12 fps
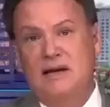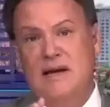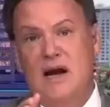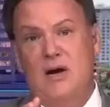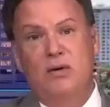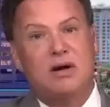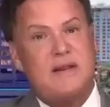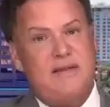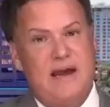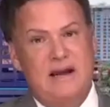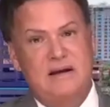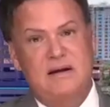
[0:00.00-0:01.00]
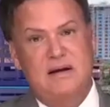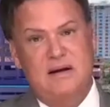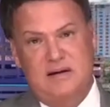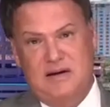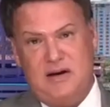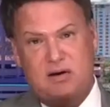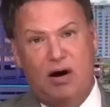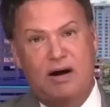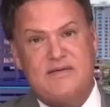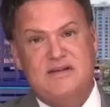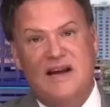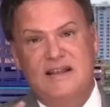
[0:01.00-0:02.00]
Now they,
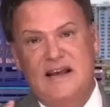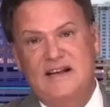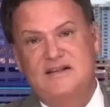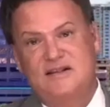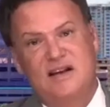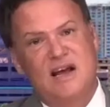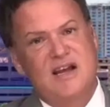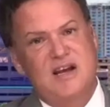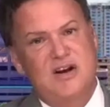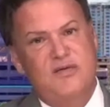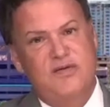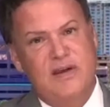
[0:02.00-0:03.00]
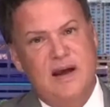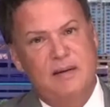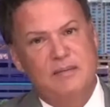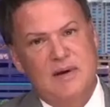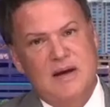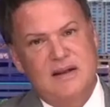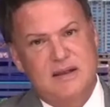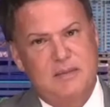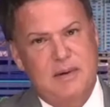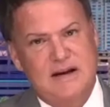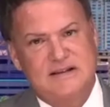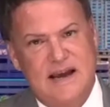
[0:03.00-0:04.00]
obviously, and that's, for them, the
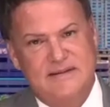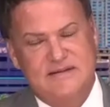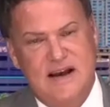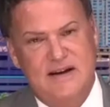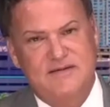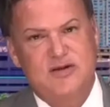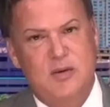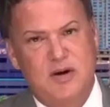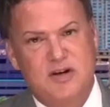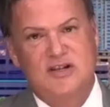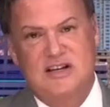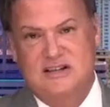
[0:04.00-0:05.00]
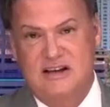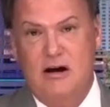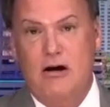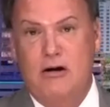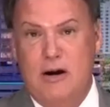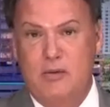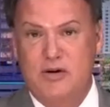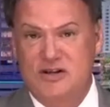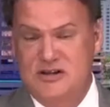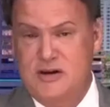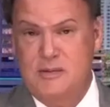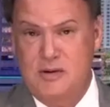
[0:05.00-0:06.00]
banks have to have so much CRA, which
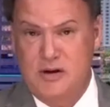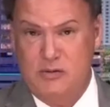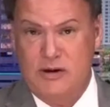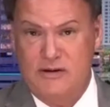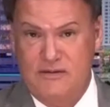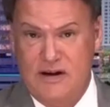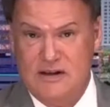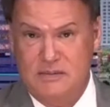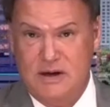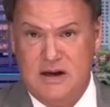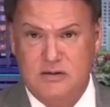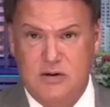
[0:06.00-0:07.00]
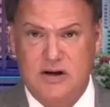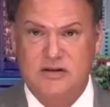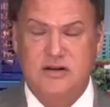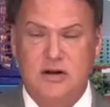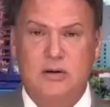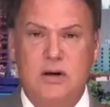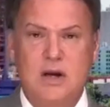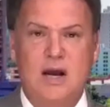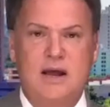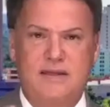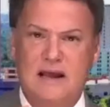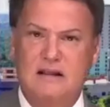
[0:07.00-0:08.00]
is Community Reinvestment Act, right? So
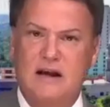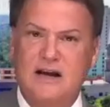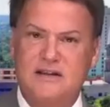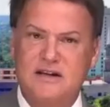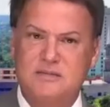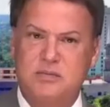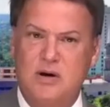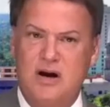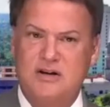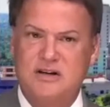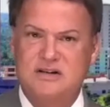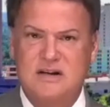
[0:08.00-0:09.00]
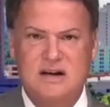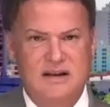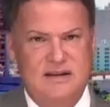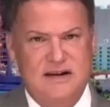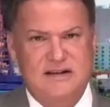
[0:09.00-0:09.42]
they like these projects, they